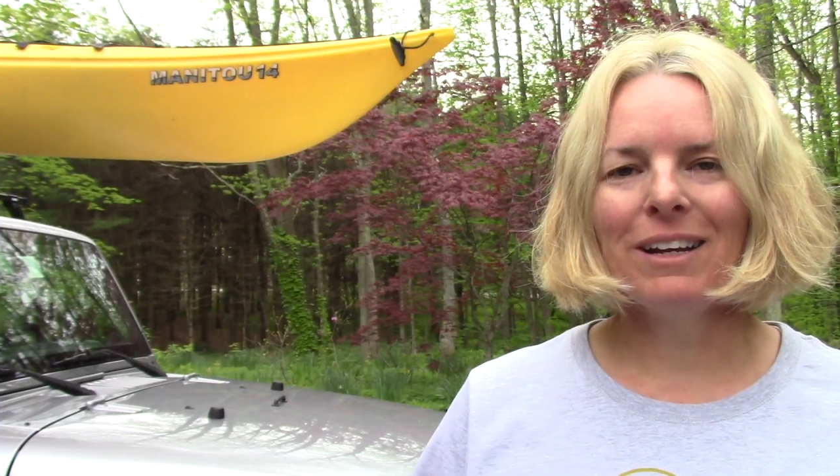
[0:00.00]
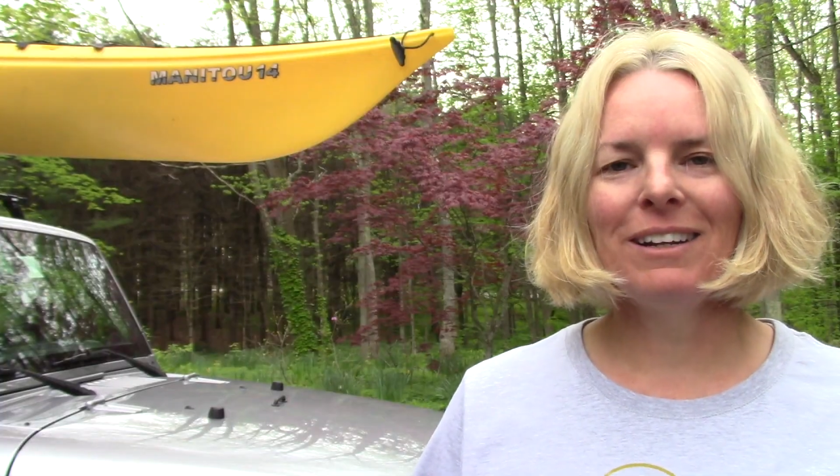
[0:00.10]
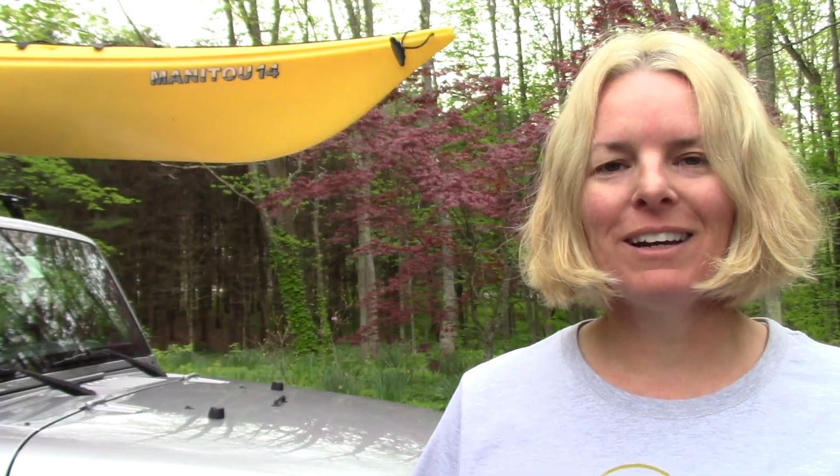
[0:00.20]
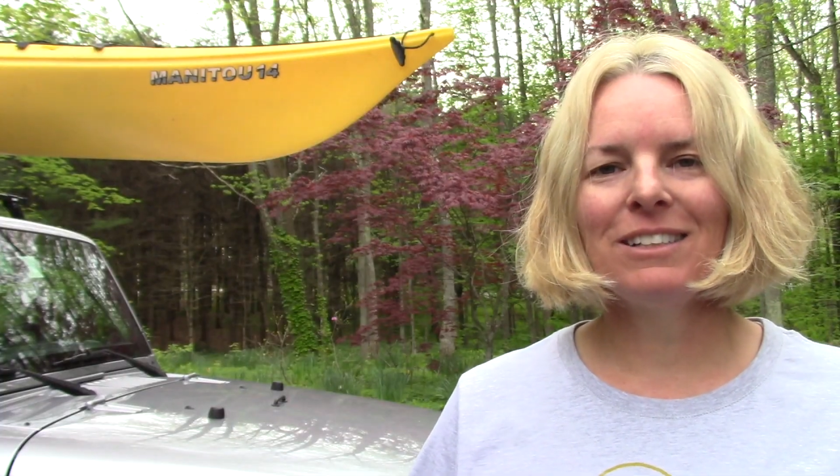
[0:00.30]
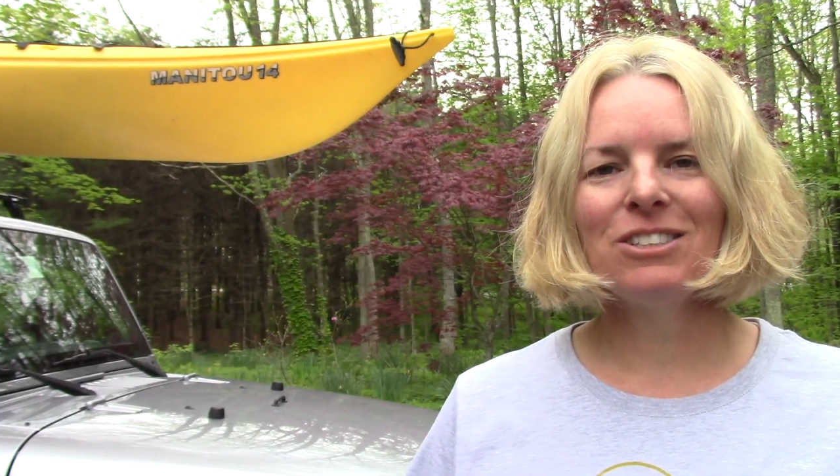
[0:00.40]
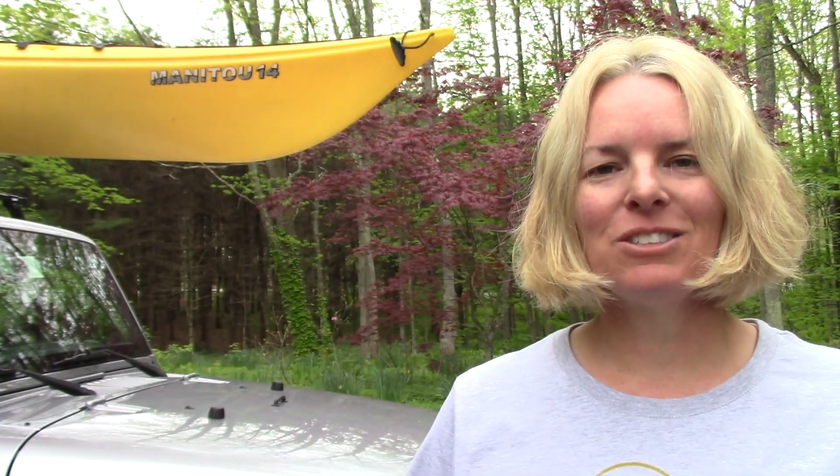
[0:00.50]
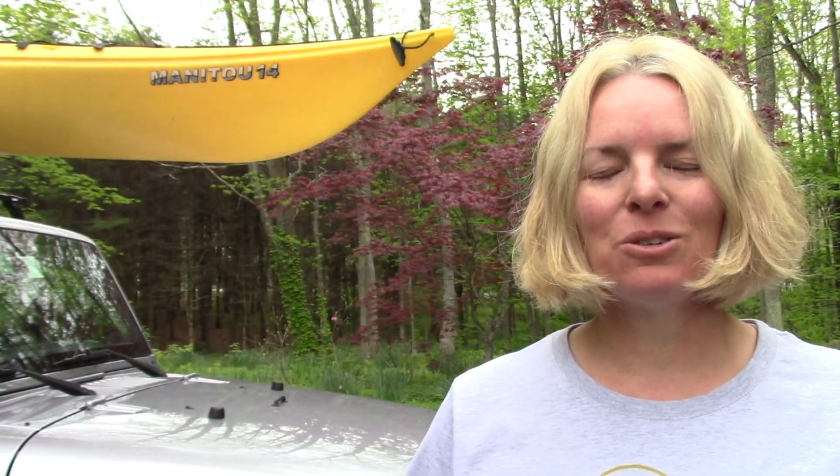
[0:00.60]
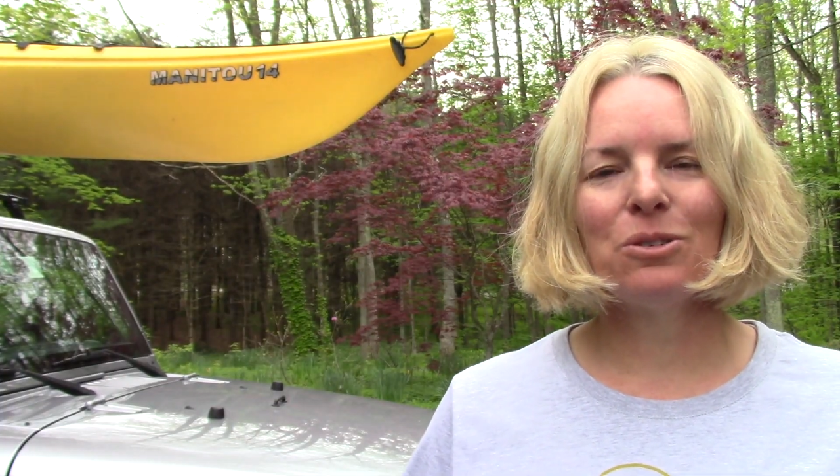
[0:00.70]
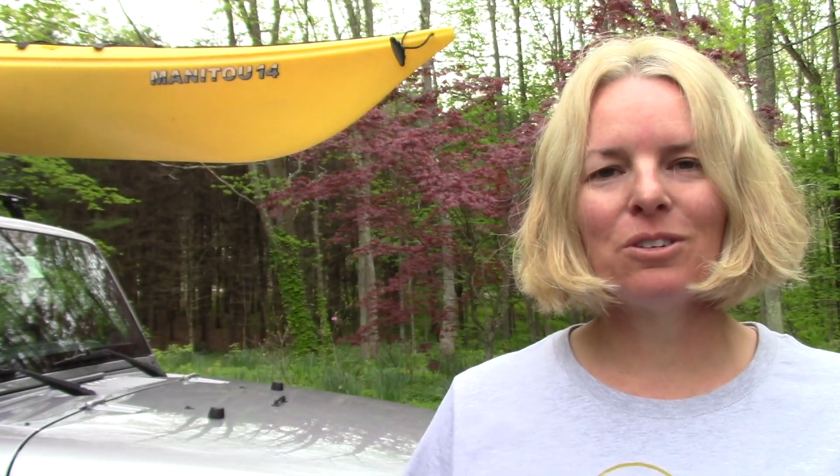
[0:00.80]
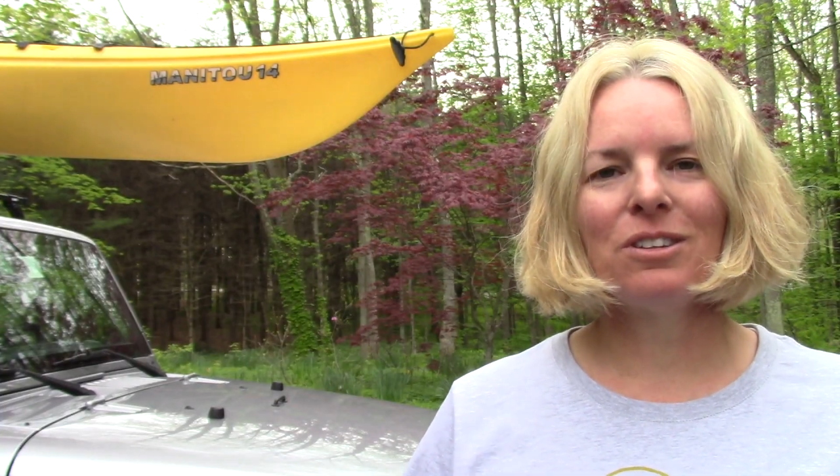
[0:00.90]
didn't I just
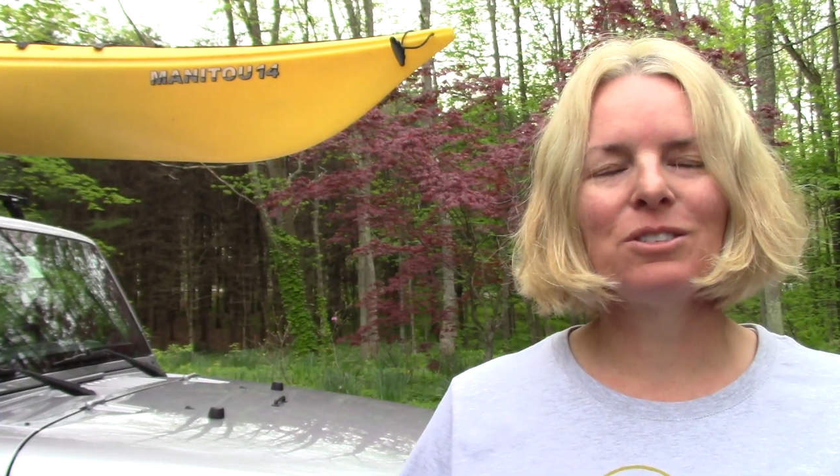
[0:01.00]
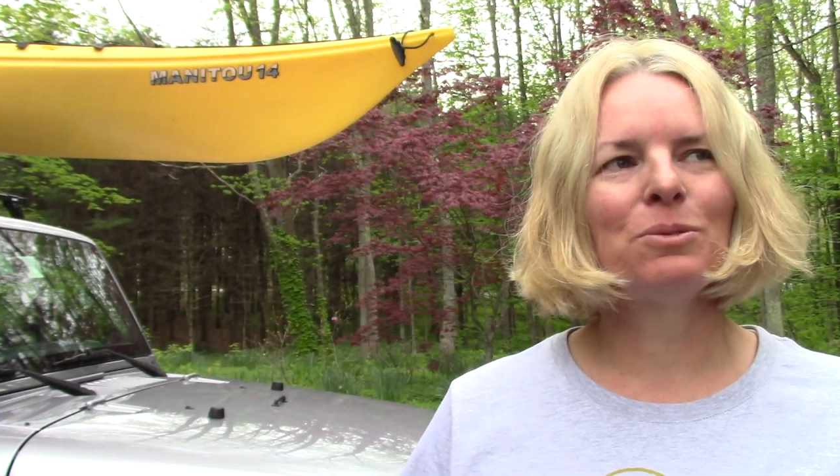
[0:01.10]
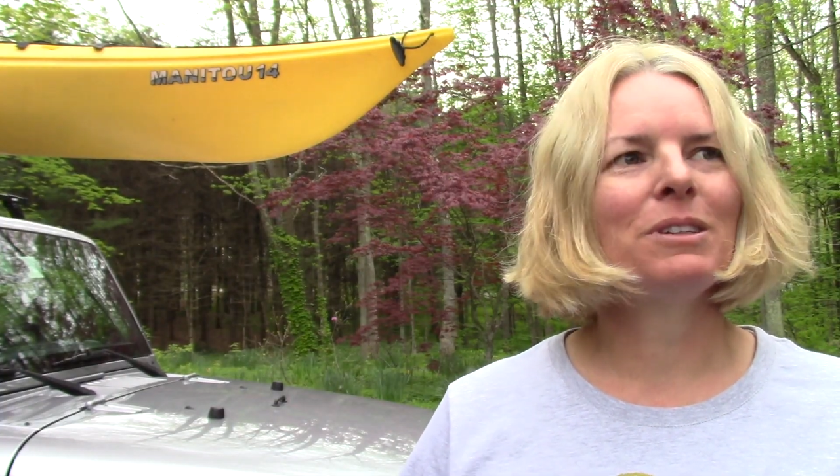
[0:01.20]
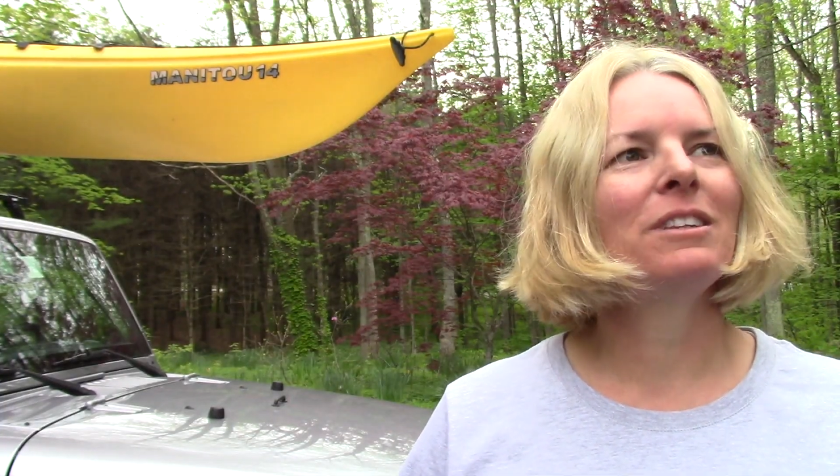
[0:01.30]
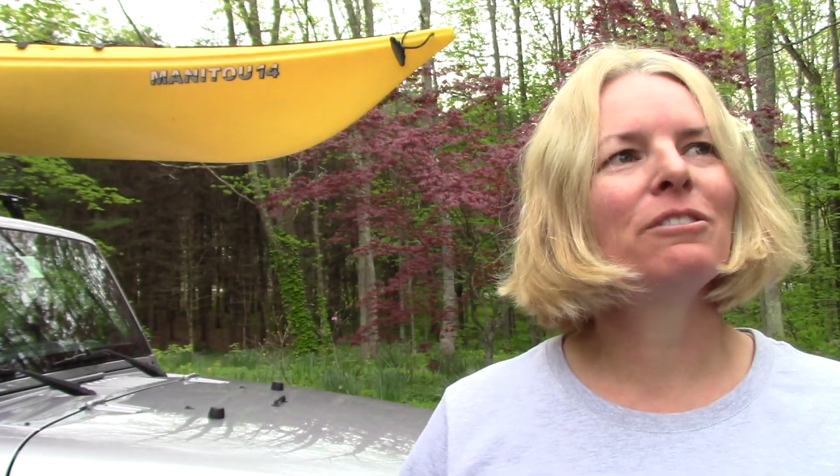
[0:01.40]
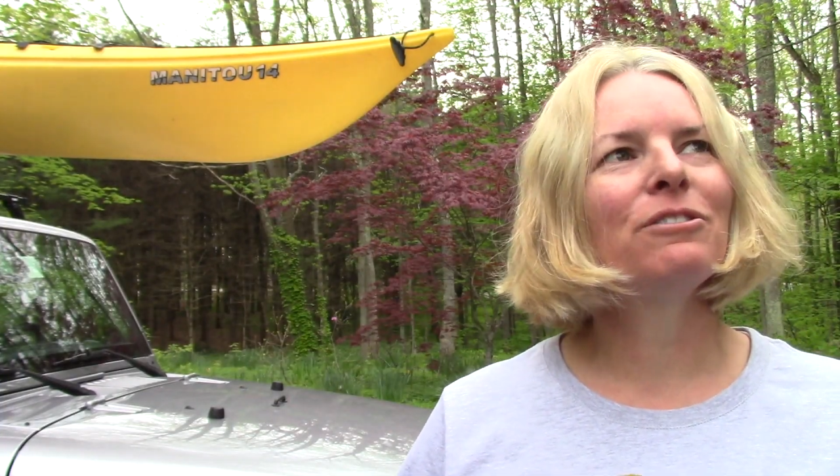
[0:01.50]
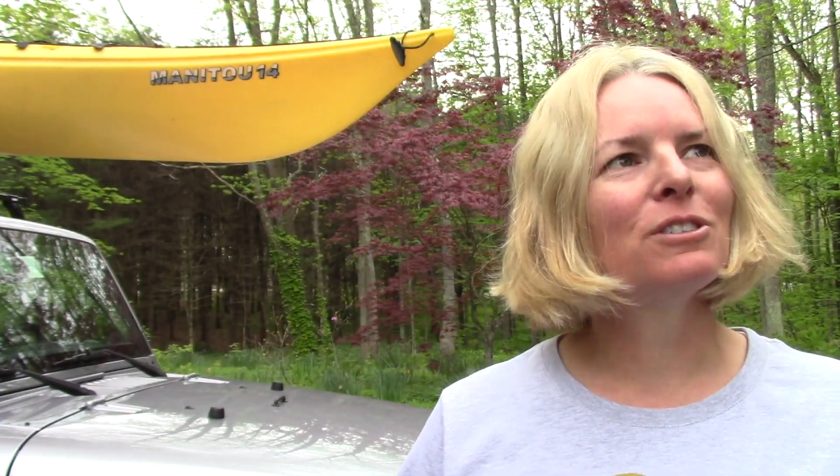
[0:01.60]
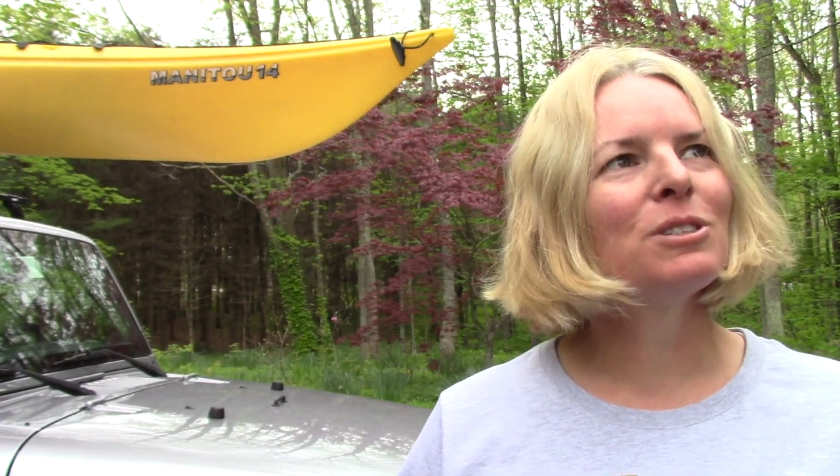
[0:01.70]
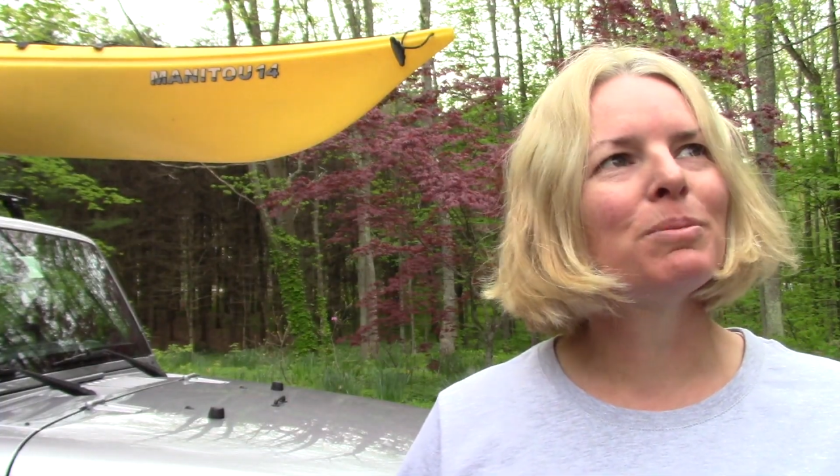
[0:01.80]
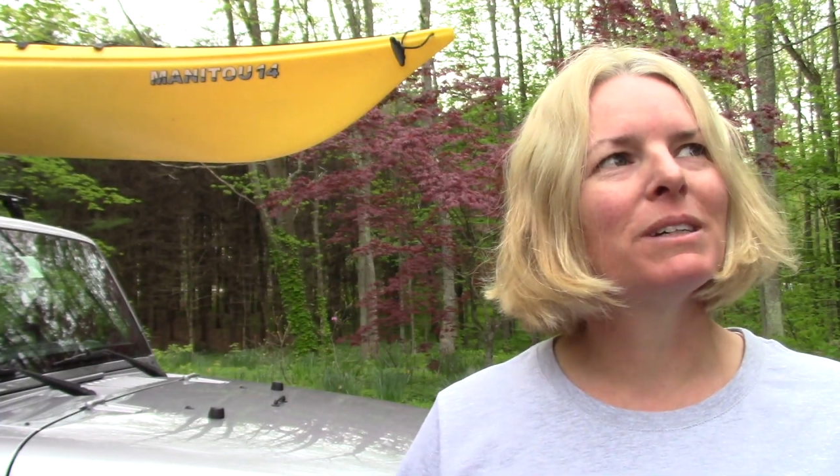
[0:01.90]
order this one in the
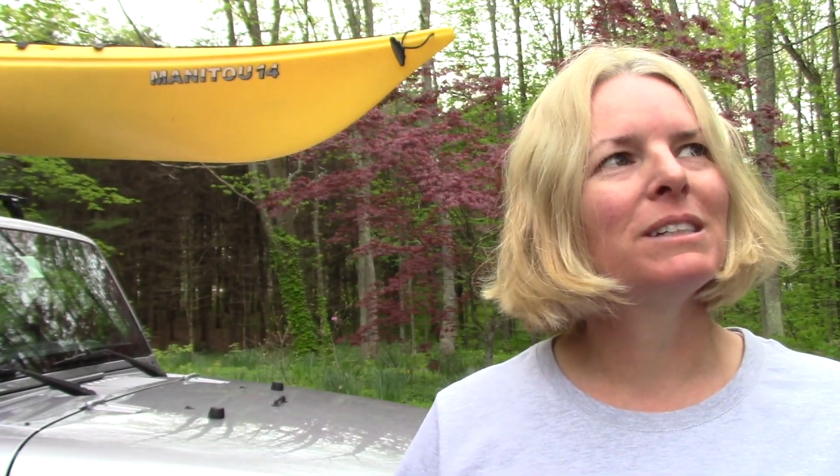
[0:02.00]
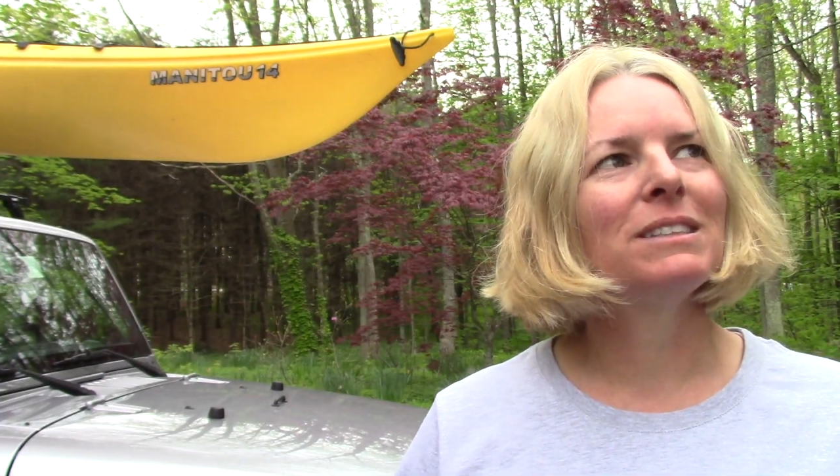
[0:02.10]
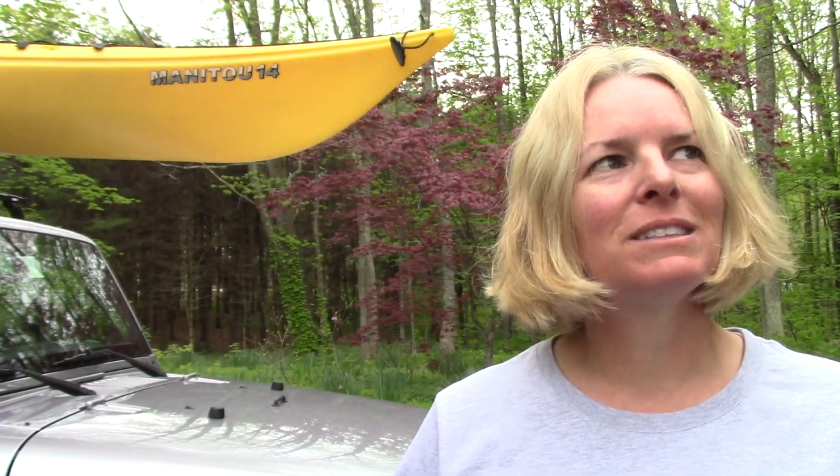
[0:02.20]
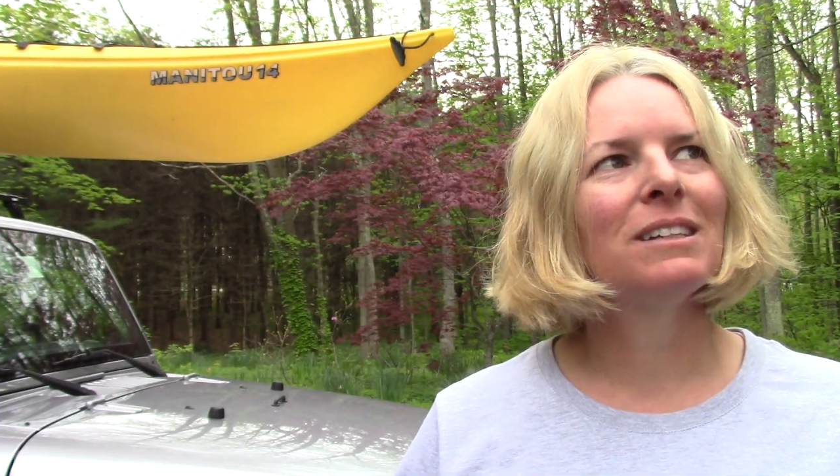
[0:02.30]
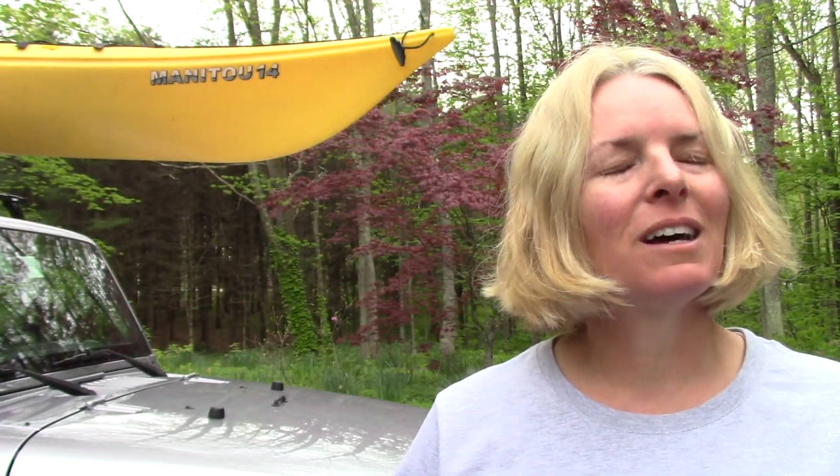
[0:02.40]
first place?